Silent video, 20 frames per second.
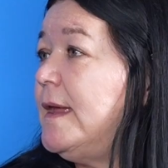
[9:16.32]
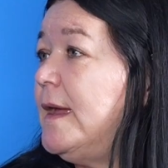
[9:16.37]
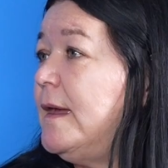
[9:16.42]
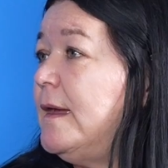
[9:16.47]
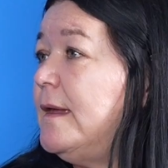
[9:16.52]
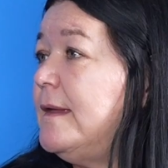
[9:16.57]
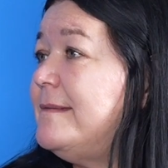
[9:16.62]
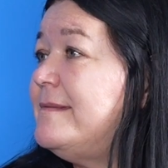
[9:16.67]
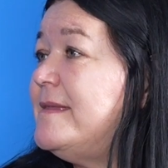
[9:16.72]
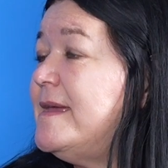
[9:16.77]

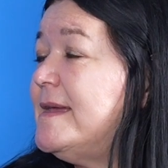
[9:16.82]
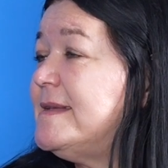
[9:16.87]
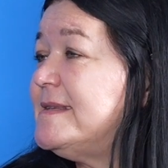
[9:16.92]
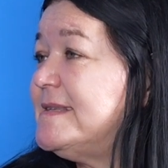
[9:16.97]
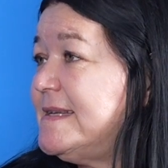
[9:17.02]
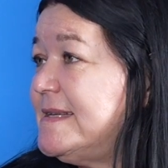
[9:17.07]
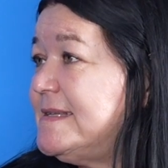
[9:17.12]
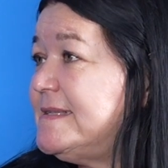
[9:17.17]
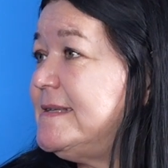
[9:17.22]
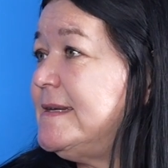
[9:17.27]
the
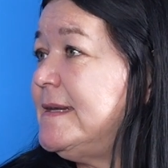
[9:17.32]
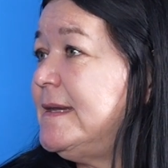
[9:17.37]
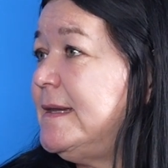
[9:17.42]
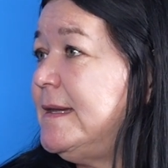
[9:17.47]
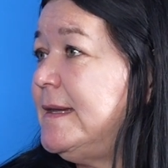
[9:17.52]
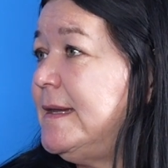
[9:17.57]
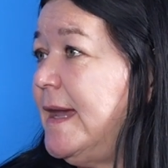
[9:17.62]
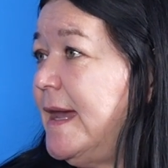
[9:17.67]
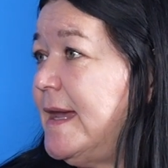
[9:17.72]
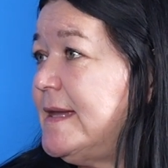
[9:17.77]

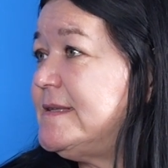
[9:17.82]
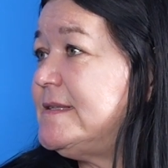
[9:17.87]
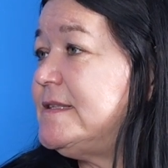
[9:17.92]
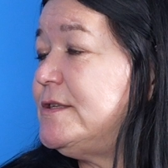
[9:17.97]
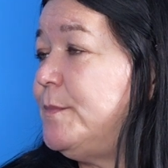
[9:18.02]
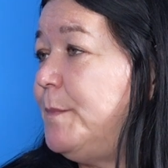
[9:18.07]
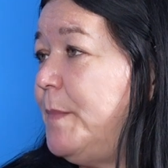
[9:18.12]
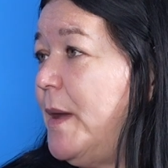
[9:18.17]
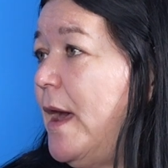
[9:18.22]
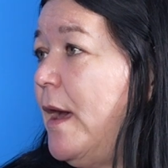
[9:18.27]
existing gas
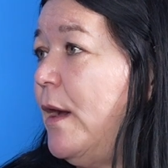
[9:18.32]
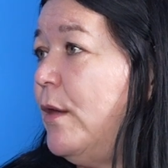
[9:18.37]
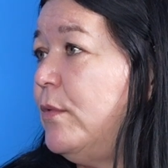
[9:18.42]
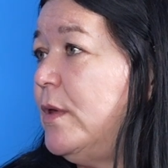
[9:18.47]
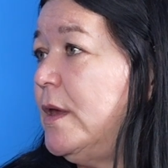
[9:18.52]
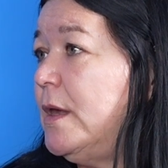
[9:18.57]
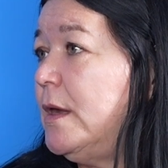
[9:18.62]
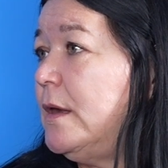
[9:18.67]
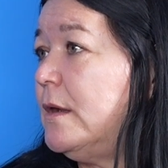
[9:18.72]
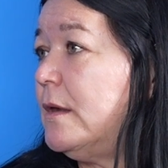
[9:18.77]
to
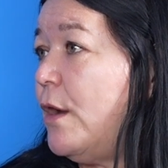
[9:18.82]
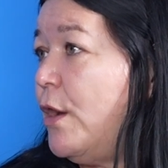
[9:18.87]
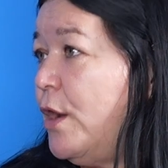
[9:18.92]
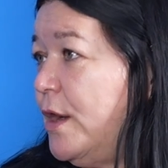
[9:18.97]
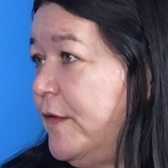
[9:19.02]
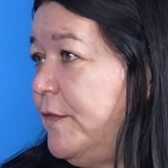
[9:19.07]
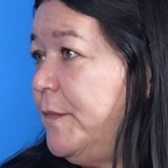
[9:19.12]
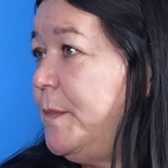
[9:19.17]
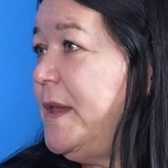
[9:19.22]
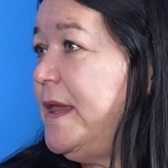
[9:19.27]
power
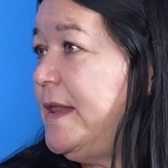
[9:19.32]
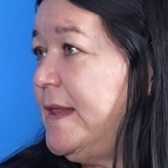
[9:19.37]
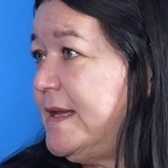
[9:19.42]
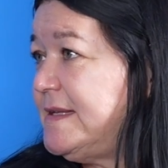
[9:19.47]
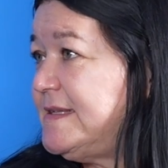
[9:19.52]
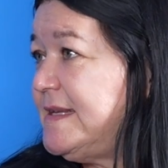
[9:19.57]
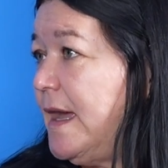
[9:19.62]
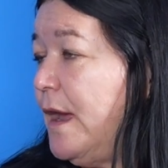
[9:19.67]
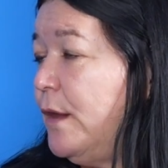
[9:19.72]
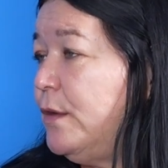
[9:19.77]
RFP
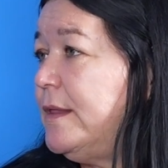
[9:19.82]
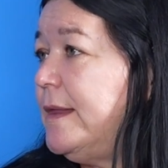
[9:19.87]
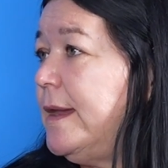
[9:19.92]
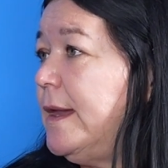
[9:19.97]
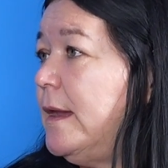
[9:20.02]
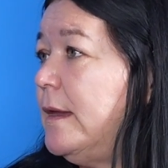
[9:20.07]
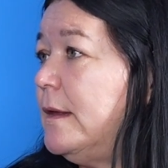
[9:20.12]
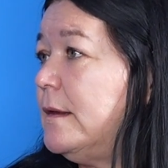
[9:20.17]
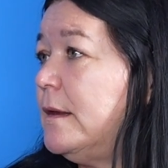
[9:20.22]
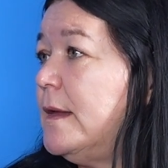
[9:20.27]
that's out
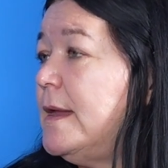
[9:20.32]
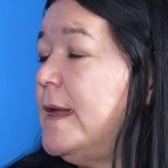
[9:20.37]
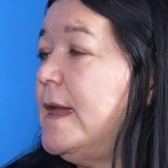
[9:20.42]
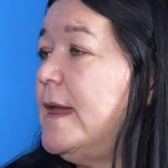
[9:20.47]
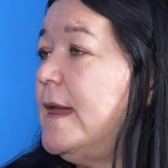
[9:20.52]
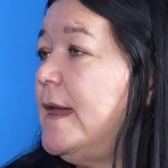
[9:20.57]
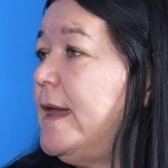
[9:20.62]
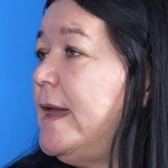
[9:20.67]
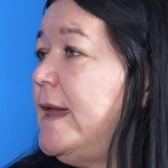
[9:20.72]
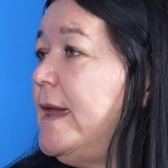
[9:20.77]
there,
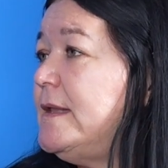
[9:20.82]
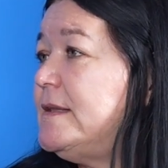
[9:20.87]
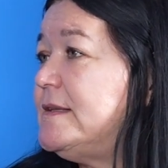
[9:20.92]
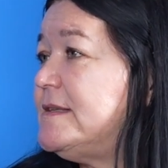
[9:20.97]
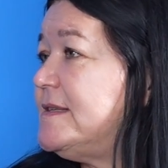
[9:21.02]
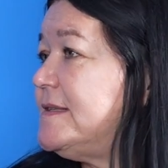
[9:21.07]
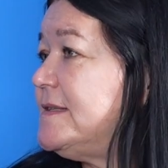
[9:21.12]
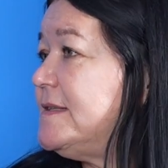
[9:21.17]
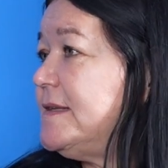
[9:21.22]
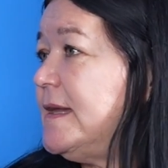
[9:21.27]

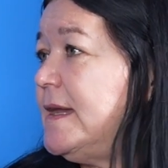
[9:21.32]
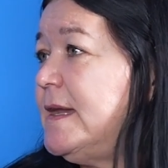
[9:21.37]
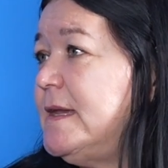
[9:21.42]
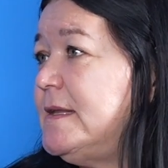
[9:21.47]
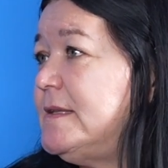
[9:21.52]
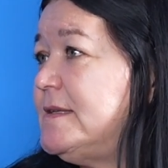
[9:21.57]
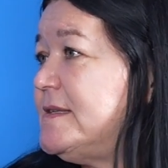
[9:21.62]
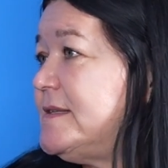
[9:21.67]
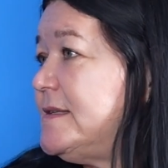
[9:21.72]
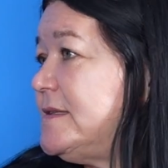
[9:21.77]

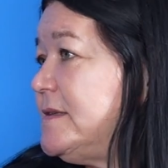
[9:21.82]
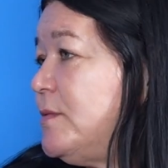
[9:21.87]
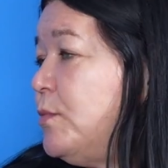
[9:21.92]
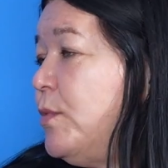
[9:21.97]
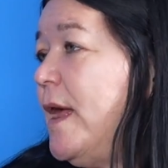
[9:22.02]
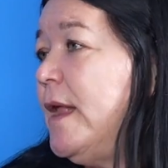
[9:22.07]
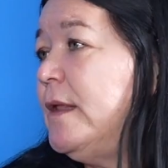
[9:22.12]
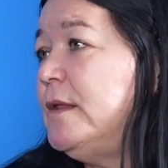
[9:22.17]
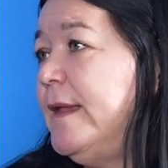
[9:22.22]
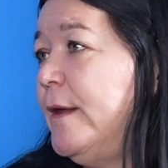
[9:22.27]
it's
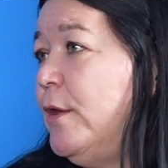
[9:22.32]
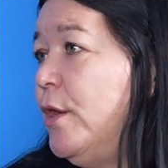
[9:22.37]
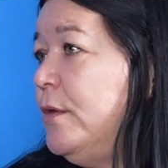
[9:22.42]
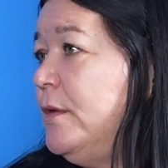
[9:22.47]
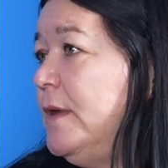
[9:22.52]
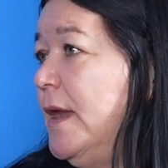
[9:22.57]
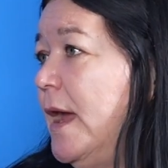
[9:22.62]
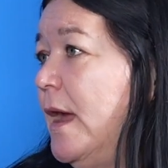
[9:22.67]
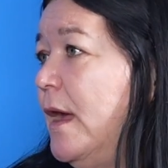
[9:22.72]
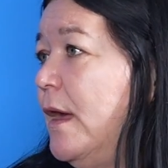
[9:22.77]
well
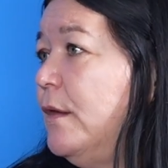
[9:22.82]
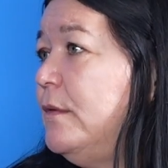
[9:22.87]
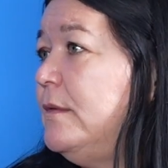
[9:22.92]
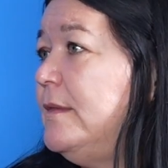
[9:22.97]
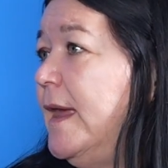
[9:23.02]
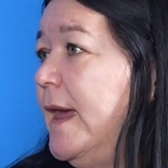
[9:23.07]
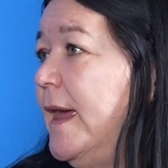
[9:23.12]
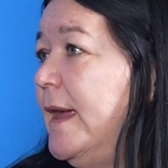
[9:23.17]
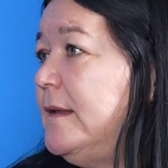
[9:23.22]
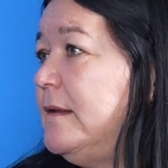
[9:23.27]
known now
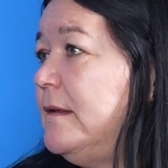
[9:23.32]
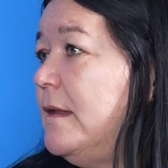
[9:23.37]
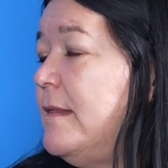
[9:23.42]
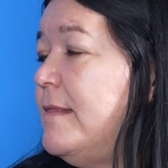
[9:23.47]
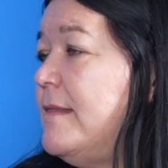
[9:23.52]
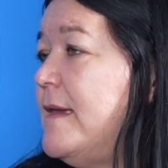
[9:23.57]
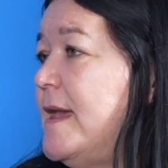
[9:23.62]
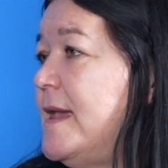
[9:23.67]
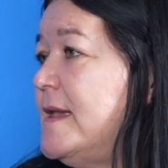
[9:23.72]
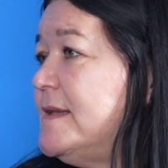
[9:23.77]
that
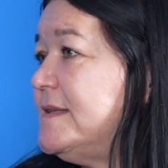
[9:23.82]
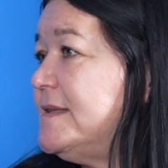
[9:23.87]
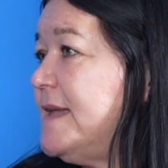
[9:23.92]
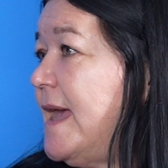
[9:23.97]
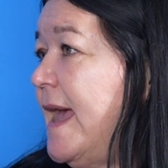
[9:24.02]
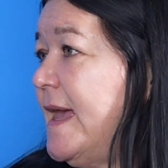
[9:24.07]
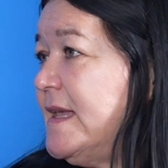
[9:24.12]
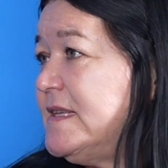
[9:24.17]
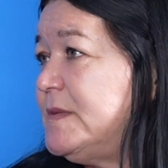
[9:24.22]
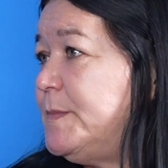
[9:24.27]
there's
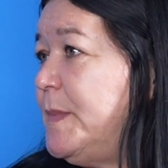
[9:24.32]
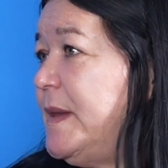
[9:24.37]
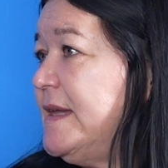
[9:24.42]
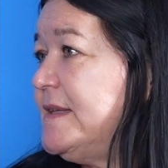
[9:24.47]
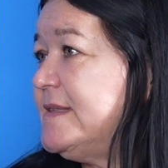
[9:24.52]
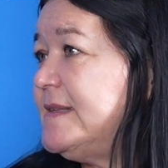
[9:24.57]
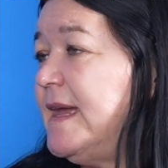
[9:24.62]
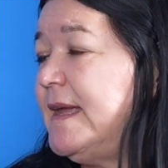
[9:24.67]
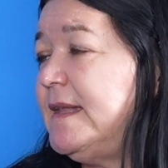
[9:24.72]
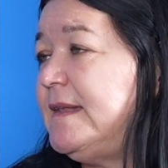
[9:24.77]

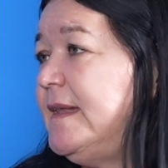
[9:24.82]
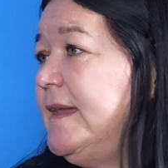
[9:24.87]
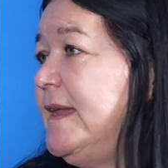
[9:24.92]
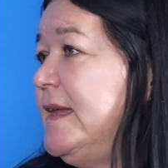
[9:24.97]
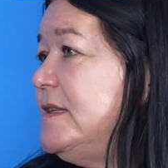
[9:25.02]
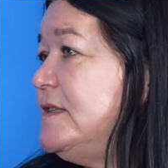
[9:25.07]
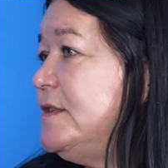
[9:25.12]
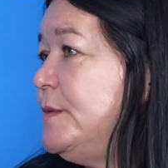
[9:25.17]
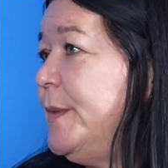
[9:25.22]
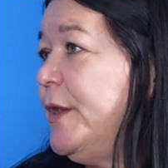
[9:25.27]
aspects that
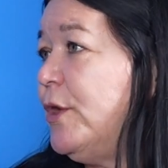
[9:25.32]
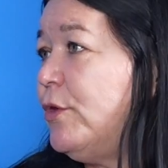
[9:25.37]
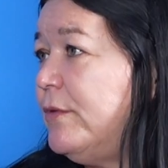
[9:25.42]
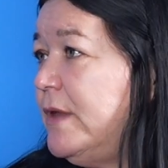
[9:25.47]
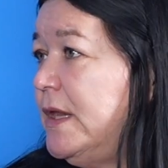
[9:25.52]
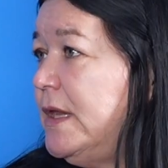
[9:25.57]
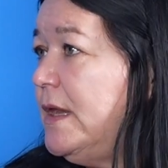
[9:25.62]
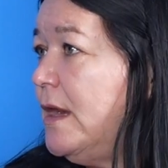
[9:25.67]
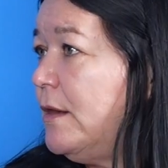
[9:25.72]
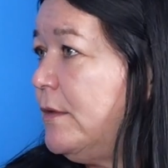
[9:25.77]
needs to be
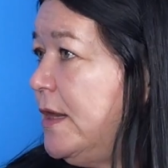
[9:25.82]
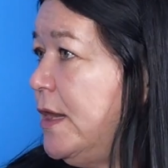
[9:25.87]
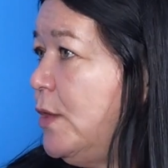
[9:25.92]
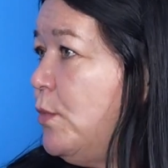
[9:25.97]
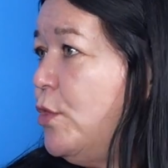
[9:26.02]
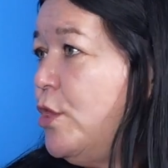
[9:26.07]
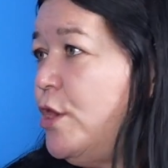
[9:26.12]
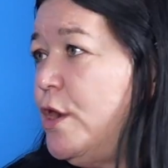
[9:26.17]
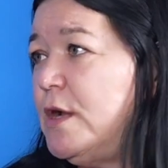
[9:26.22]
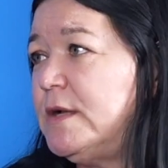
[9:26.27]
really
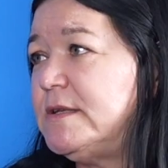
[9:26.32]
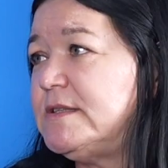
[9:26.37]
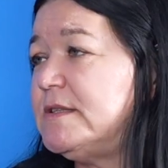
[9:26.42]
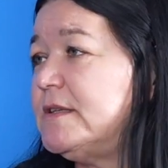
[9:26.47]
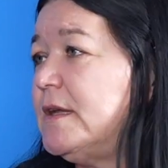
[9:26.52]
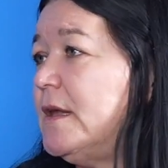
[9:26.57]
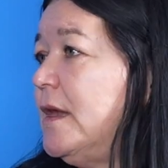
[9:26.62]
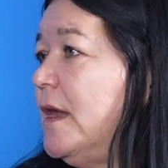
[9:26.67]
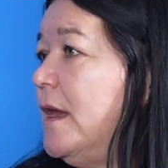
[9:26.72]
reworked.